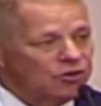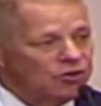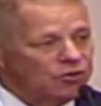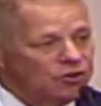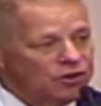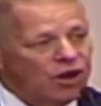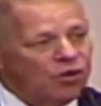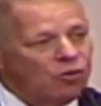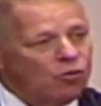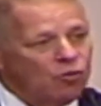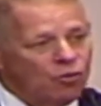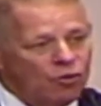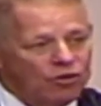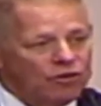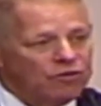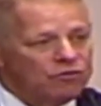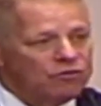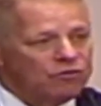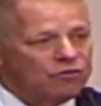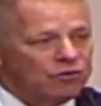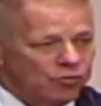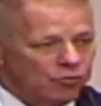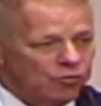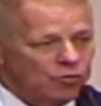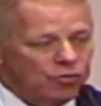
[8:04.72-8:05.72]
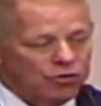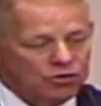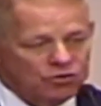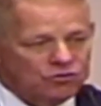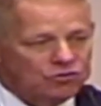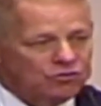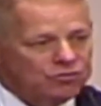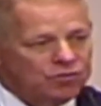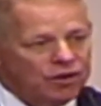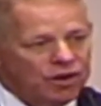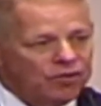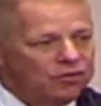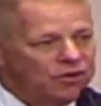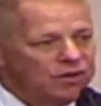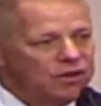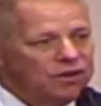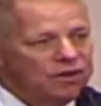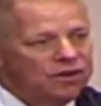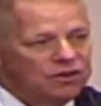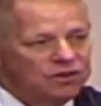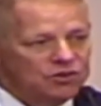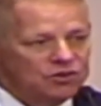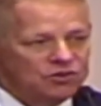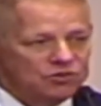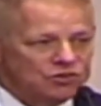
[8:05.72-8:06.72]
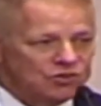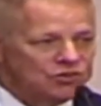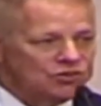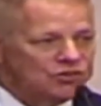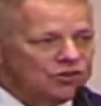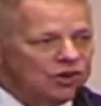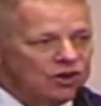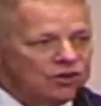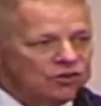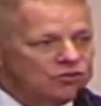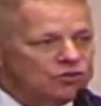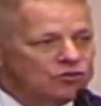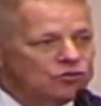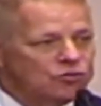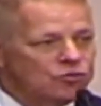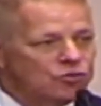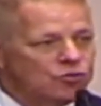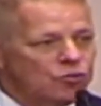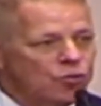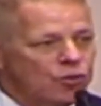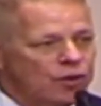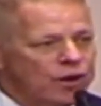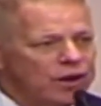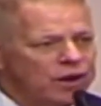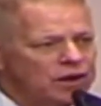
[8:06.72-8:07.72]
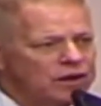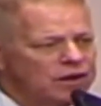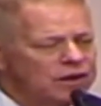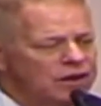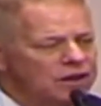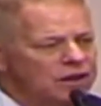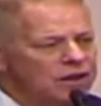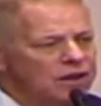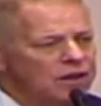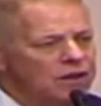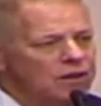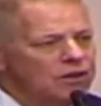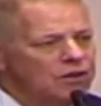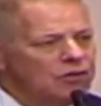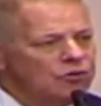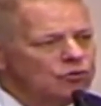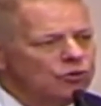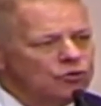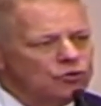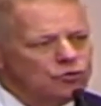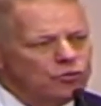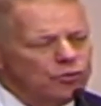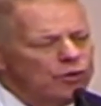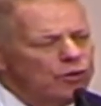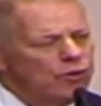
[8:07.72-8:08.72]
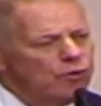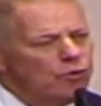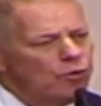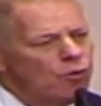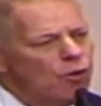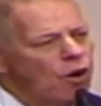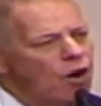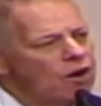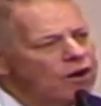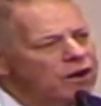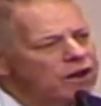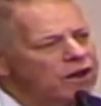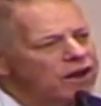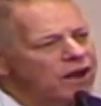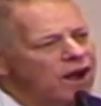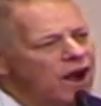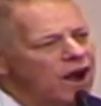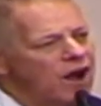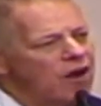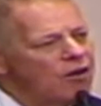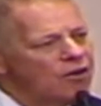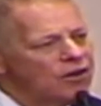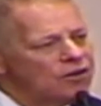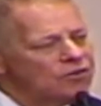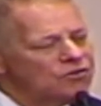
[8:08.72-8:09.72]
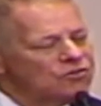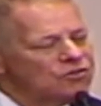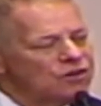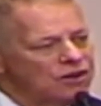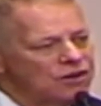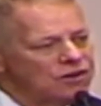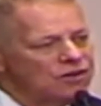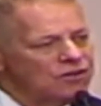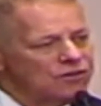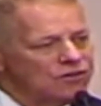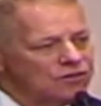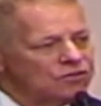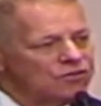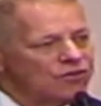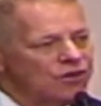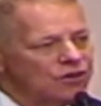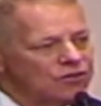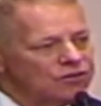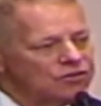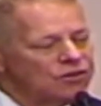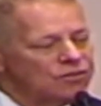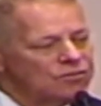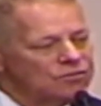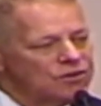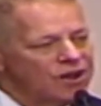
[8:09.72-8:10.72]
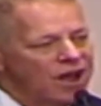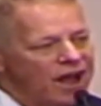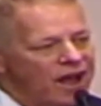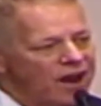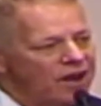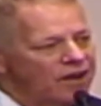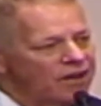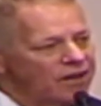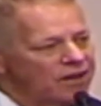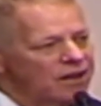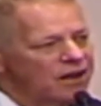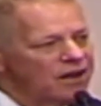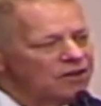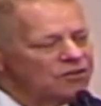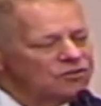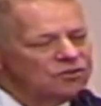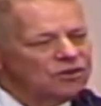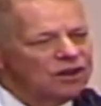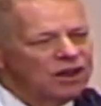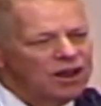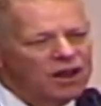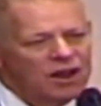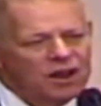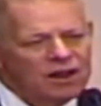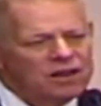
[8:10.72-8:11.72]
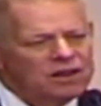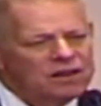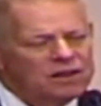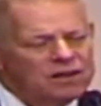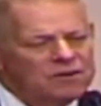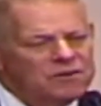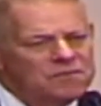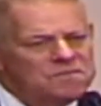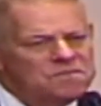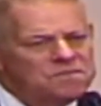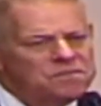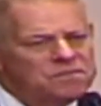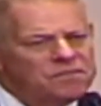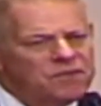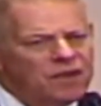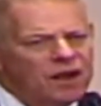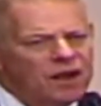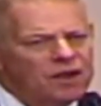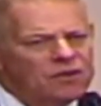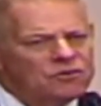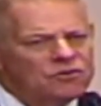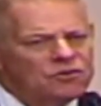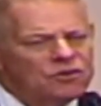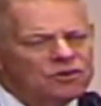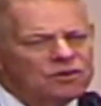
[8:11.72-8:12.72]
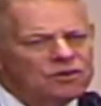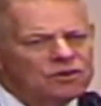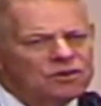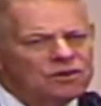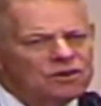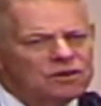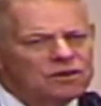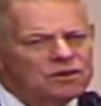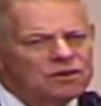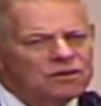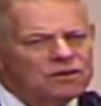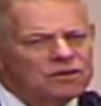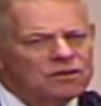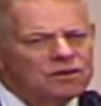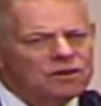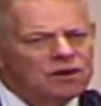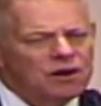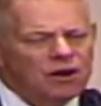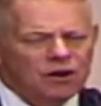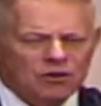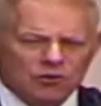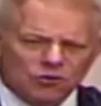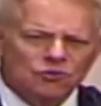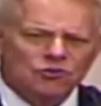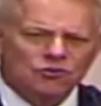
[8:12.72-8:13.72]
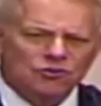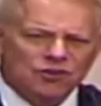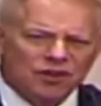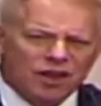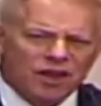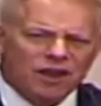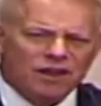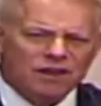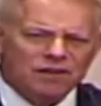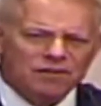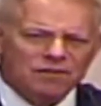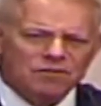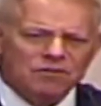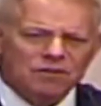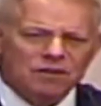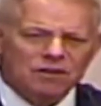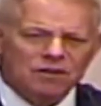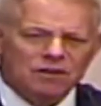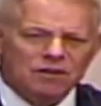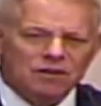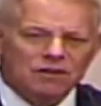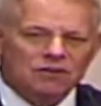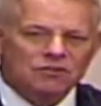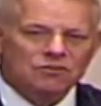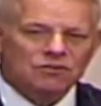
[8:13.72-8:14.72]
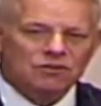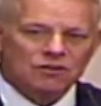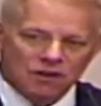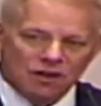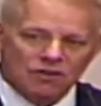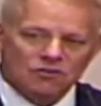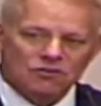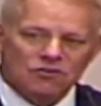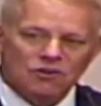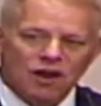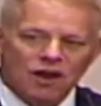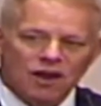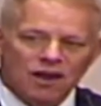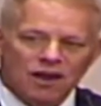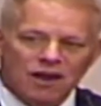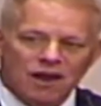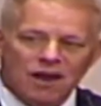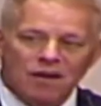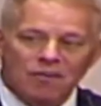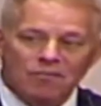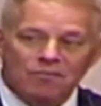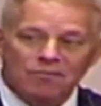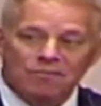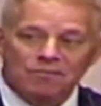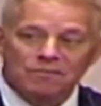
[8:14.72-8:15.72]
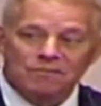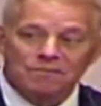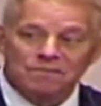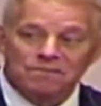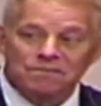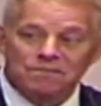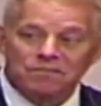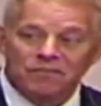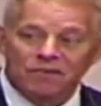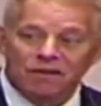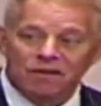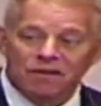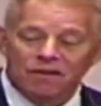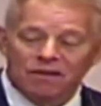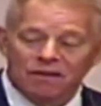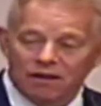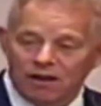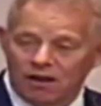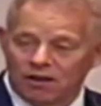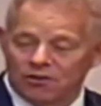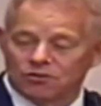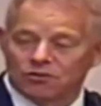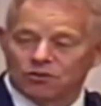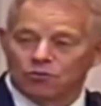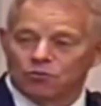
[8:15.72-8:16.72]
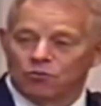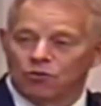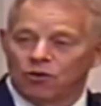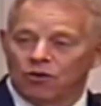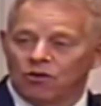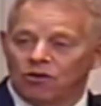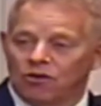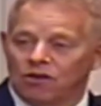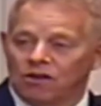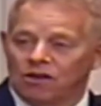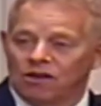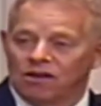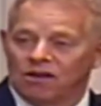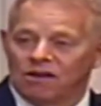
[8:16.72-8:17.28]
you know, how wonderful it was about his discussions with Wade. So as we were walking out, I said to this fellow's name's Alec. I said, Alec, I said, are you saved? He said, yes, I am. I said, well,